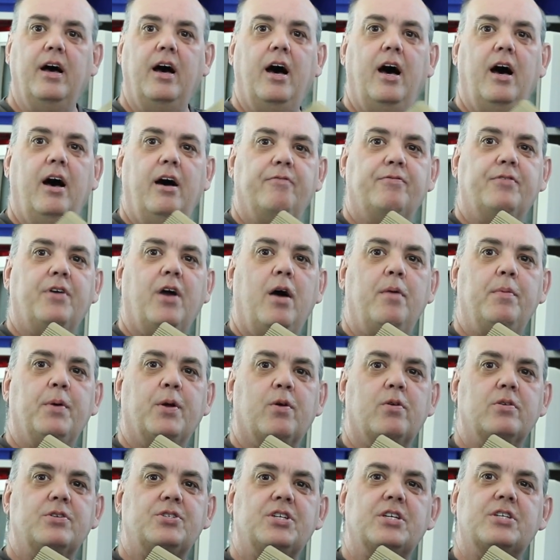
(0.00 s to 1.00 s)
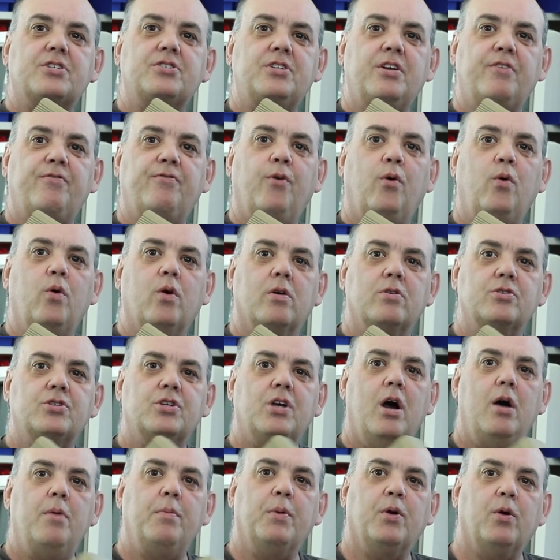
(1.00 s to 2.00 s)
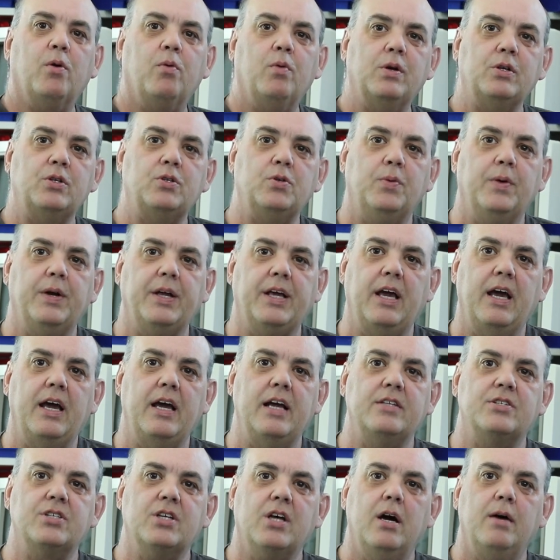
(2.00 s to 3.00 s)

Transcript: of Commodore 64s, Commodore 128s,